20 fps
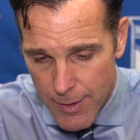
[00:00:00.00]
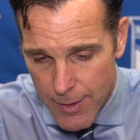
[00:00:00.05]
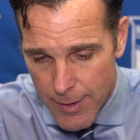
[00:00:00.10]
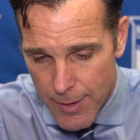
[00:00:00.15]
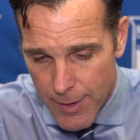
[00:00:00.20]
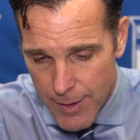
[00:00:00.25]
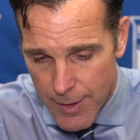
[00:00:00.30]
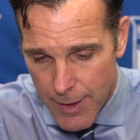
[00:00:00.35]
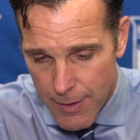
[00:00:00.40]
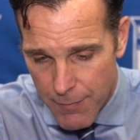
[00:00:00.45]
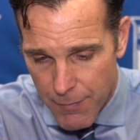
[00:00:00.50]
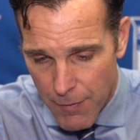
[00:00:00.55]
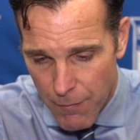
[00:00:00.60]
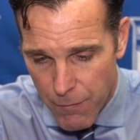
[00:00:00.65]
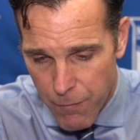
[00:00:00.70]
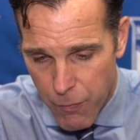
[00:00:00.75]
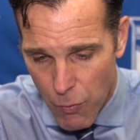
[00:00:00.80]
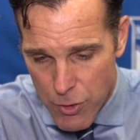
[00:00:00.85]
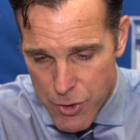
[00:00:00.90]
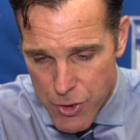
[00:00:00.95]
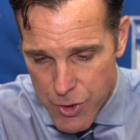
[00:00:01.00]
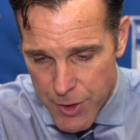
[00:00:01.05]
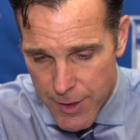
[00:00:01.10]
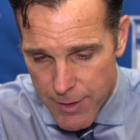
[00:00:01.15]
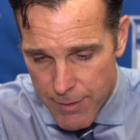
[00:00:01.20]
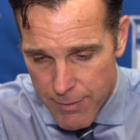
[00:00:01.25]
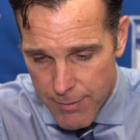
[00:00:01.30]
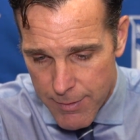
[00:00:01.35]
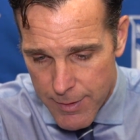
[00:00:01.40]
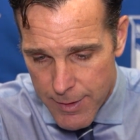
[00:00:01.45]
Uh, I kind of felt
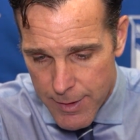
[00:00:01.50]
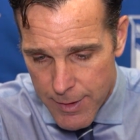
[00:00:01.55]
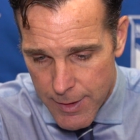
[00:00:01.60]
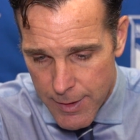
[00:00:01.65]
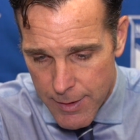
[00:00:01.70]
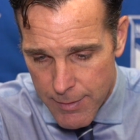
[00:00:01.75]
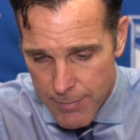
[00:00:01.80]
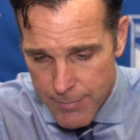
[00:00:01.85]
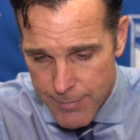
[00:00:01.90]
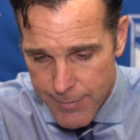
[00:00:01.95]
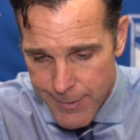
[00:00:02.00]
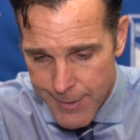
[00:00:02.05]
fortunate uh,